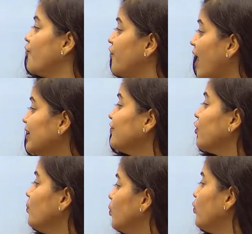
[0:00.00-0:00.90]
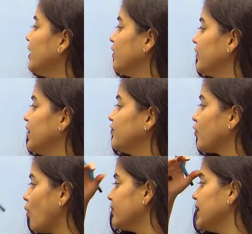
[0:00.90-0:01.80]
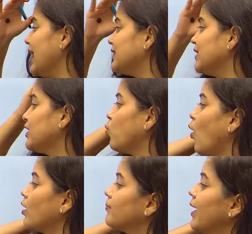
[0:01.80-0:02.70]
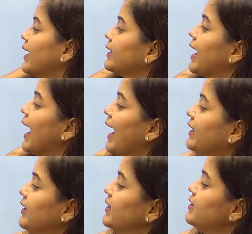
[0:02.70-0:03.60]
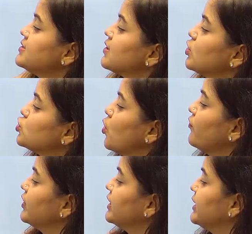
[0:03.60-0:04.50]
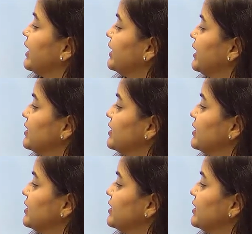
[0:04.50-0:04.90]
far from moving away from the ethnic quagmire and in search of a detente,